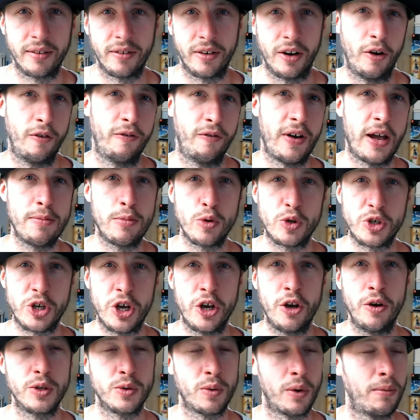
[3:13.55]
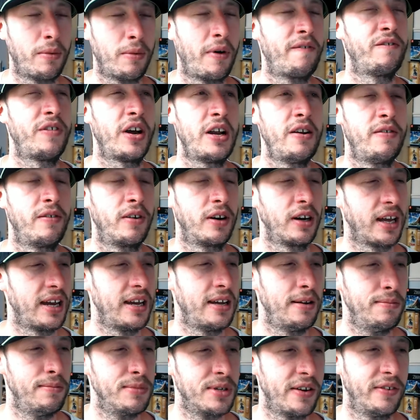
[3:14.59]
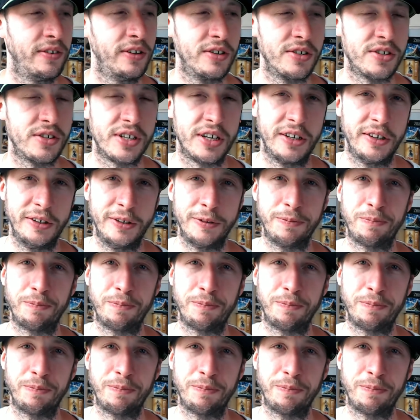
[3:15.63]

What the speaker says: You know, Fable 2 is one of my favourite games ever, so